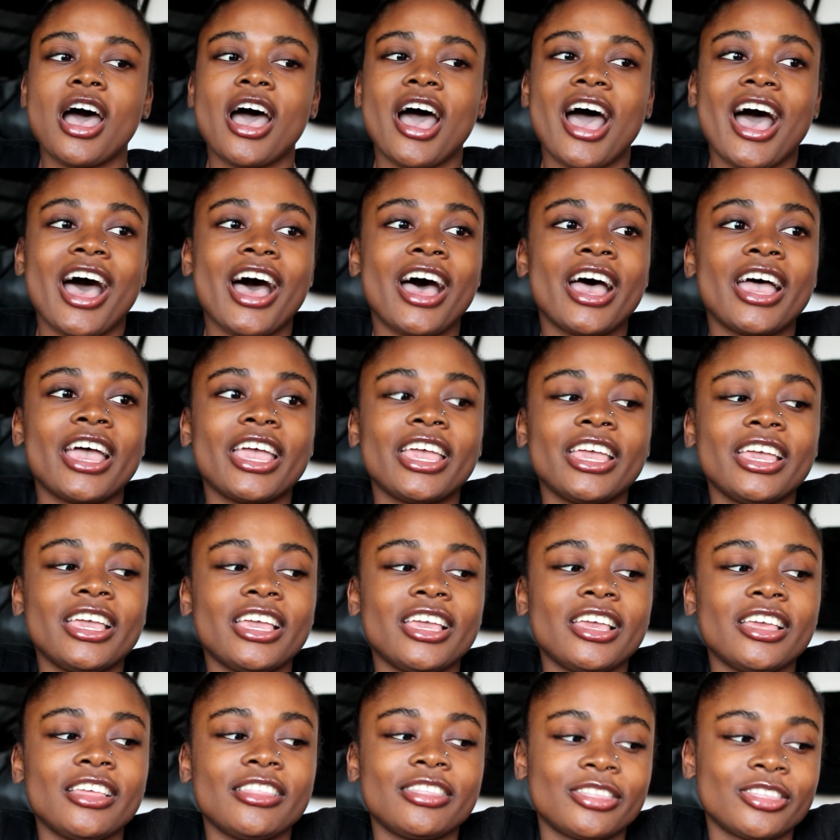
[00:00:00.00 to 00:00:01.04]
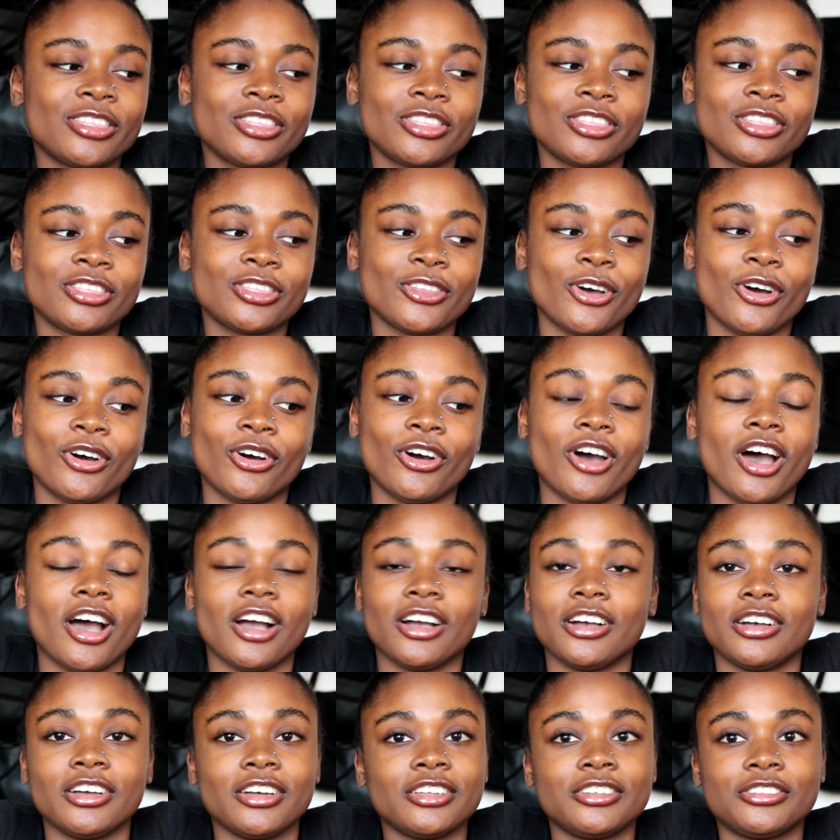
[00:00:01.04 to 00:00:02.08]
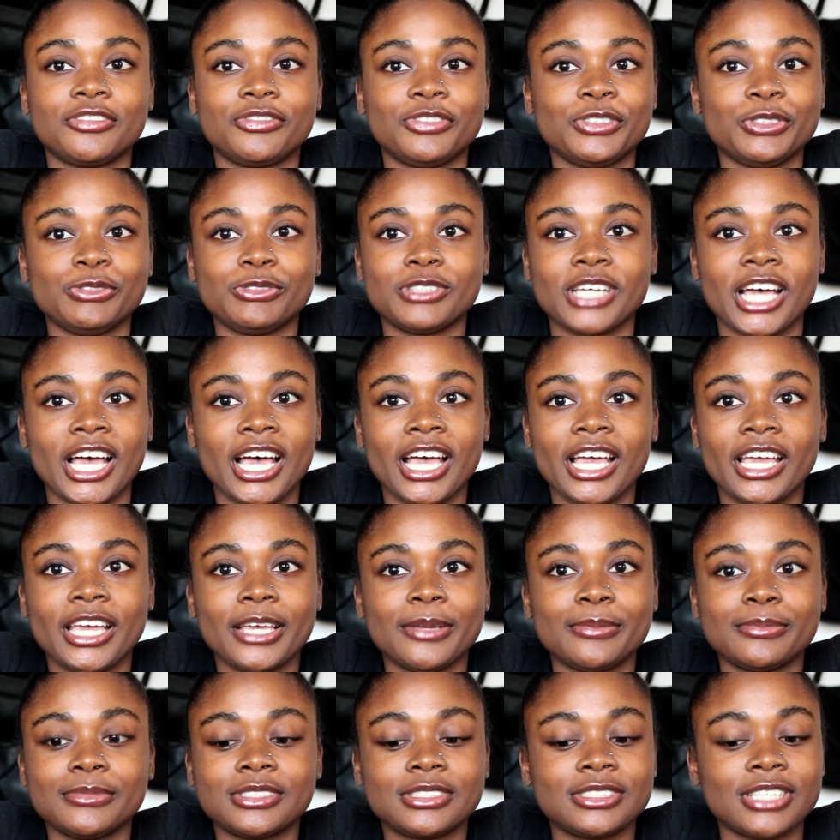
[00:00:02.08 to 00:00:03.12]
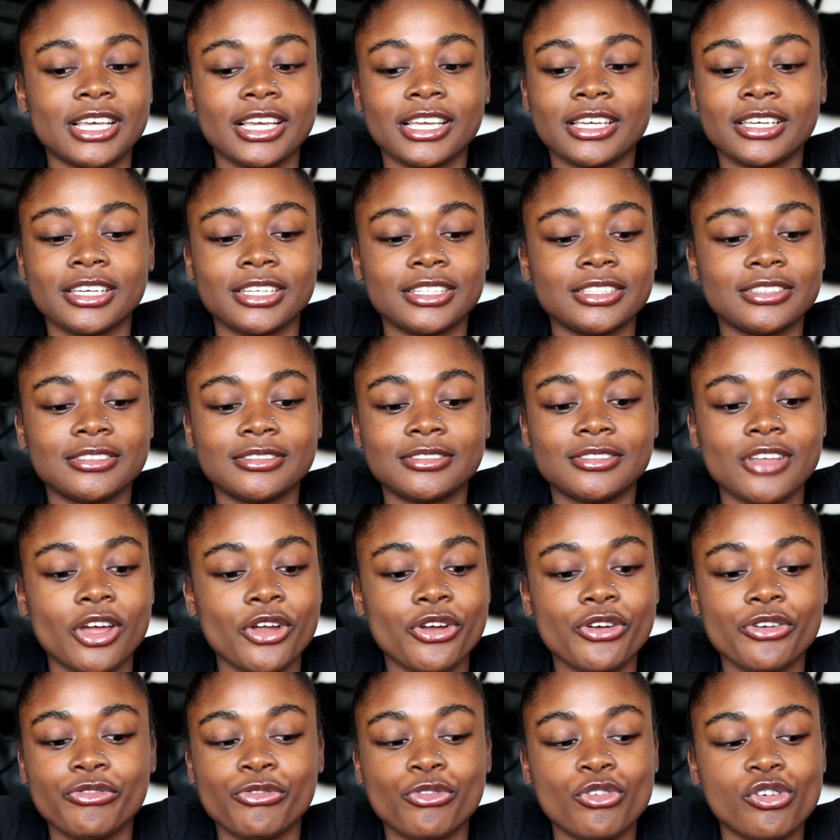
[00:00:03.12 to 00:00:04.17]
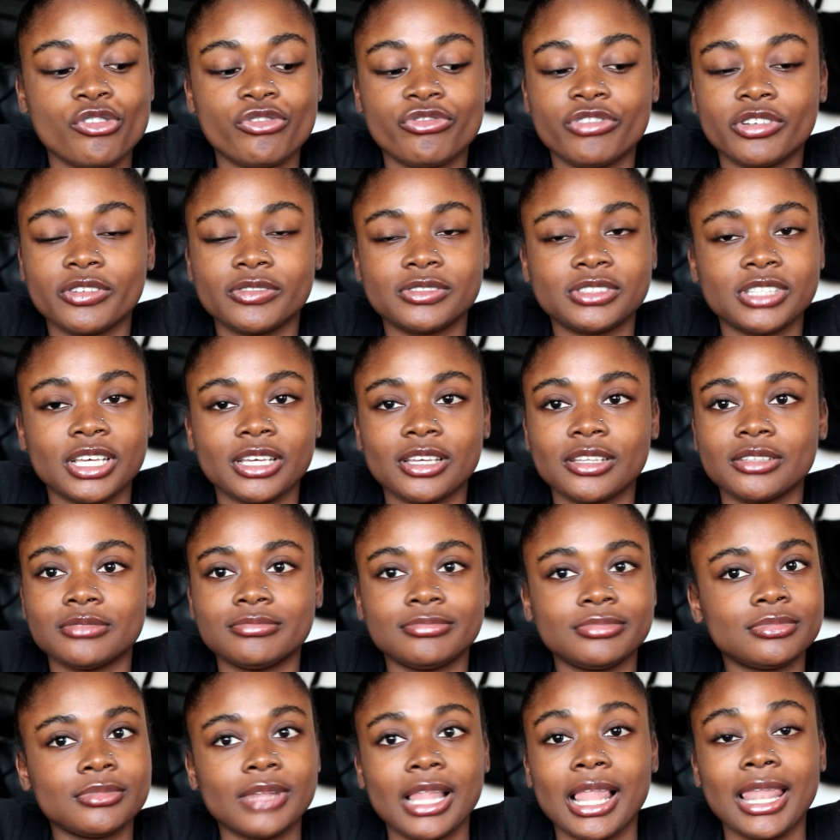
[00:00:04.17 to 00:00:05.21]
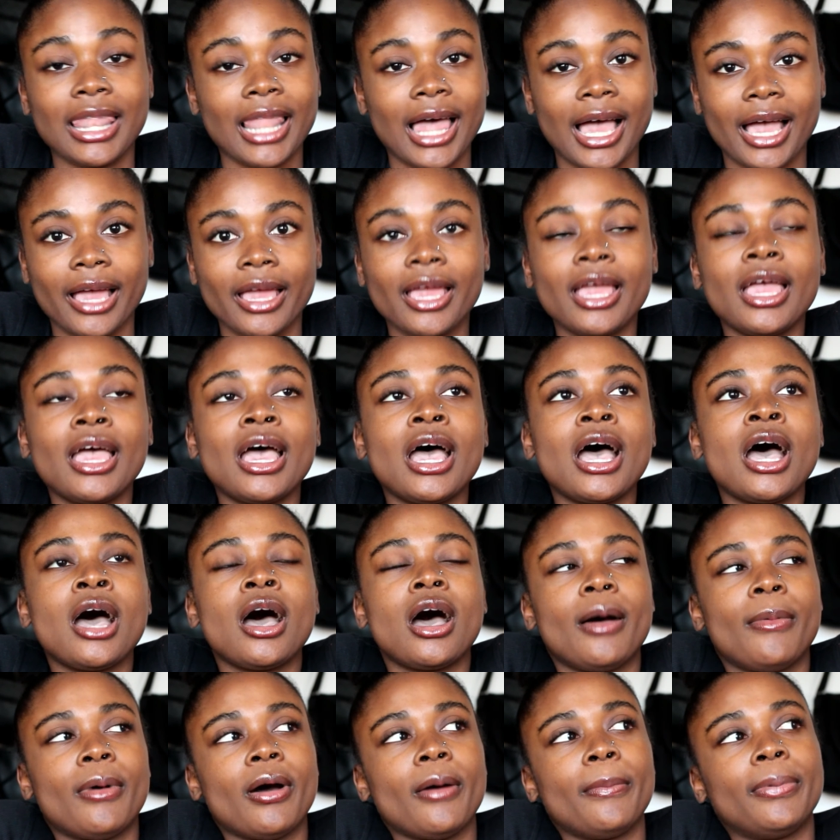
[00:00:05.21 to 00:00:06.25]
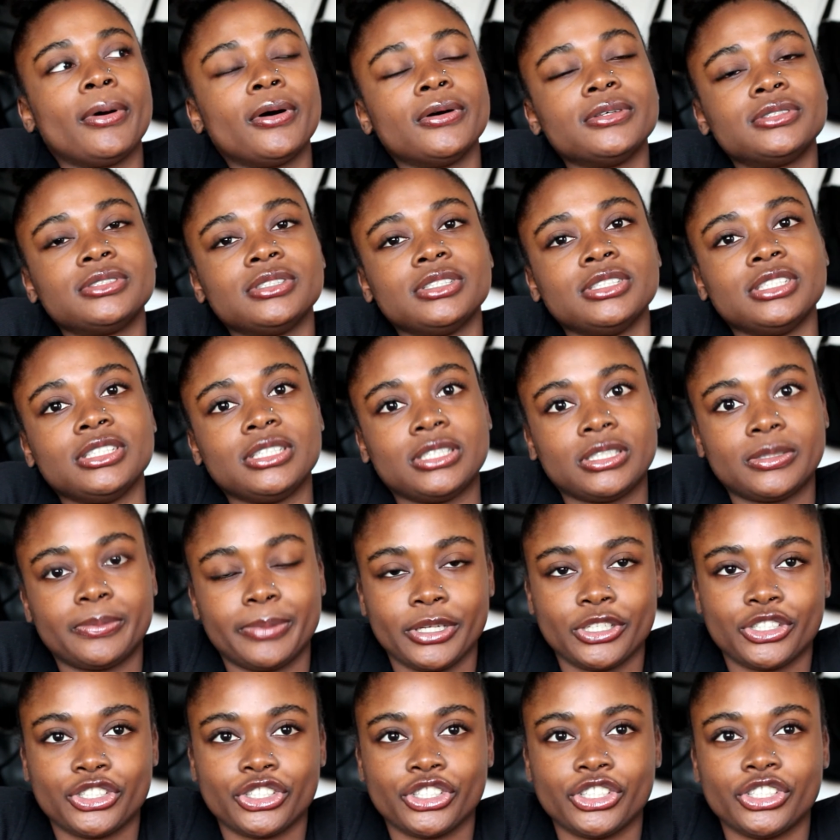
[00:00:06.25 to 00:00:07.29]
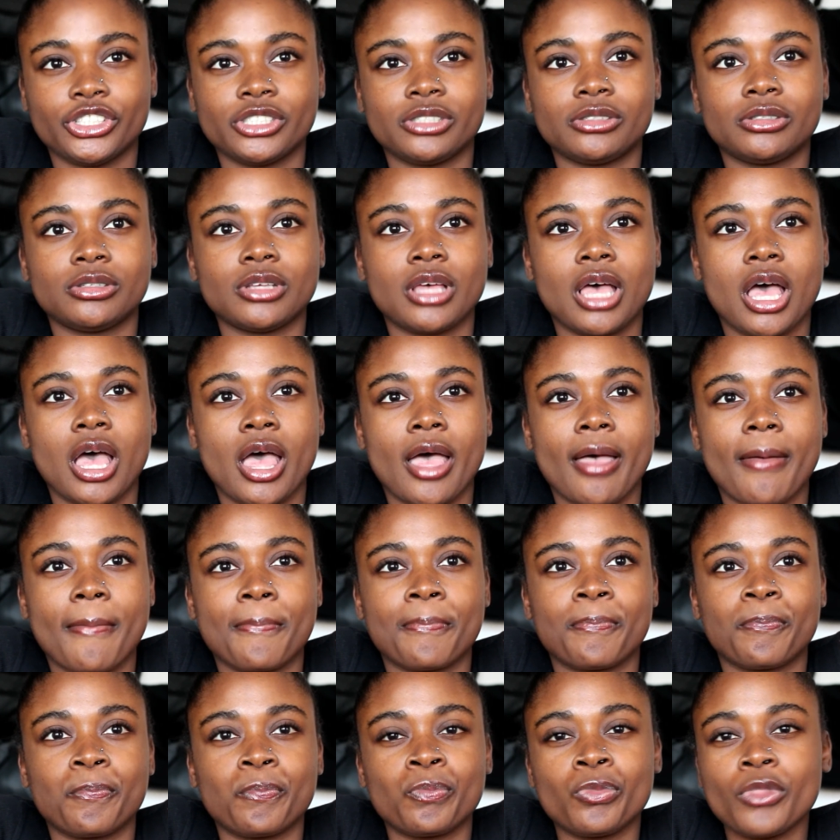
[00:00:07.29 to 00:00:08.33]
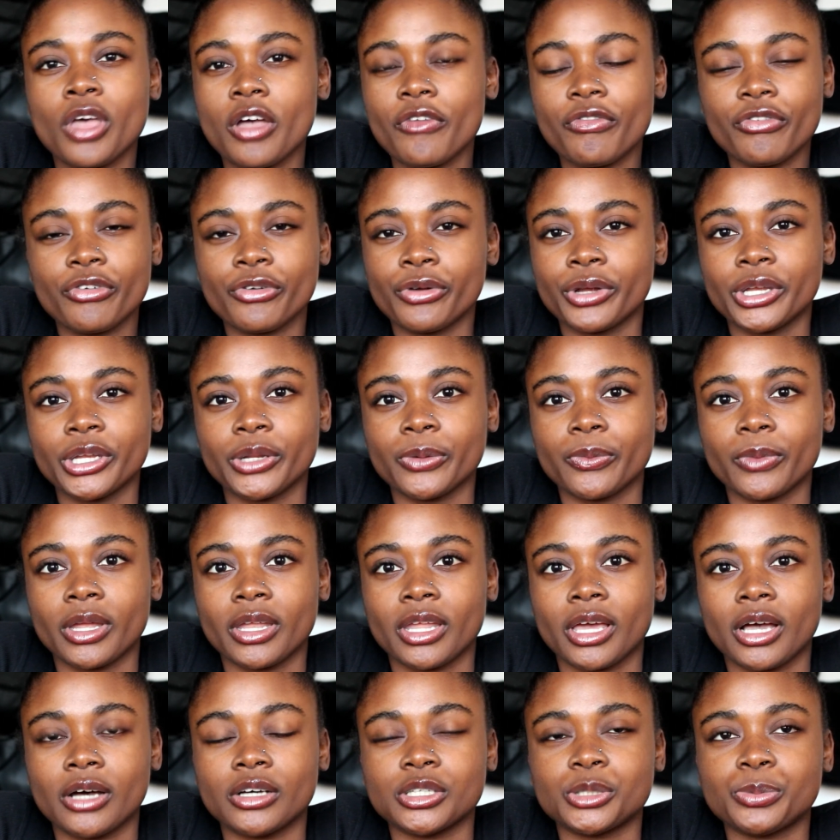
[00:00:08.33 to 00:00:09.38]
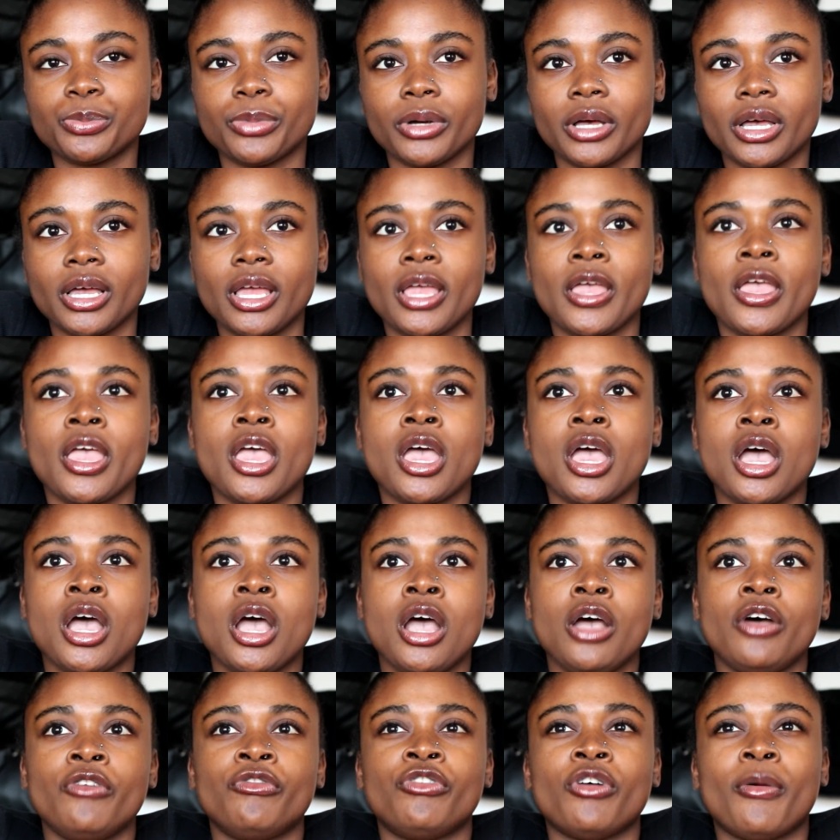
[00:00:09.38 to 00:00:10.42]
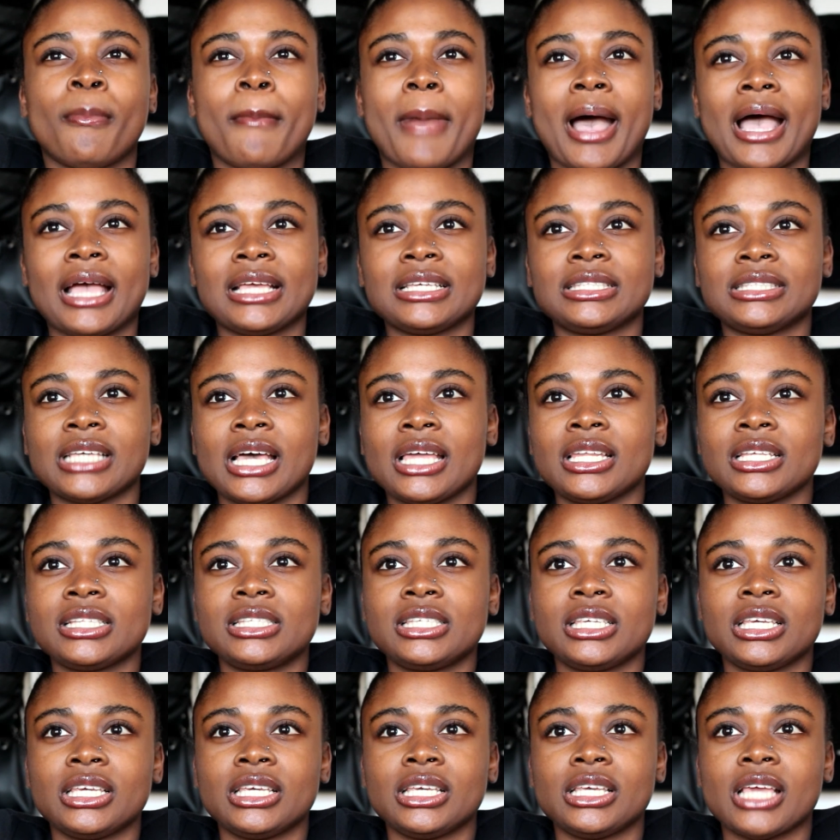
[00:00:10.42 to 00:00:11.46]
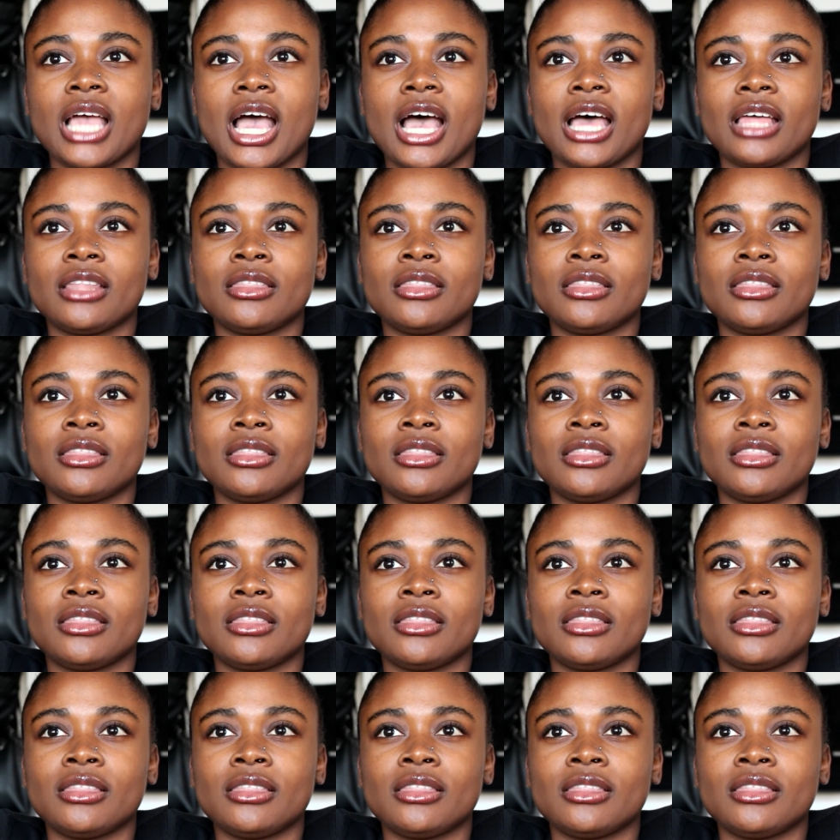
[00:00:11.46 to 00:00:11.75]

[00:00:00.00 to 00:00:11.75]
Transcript: I thought a good few times, second, third, fourth, fifth, second, a lot about posting these pictures, not for anyone else, but for my sanity.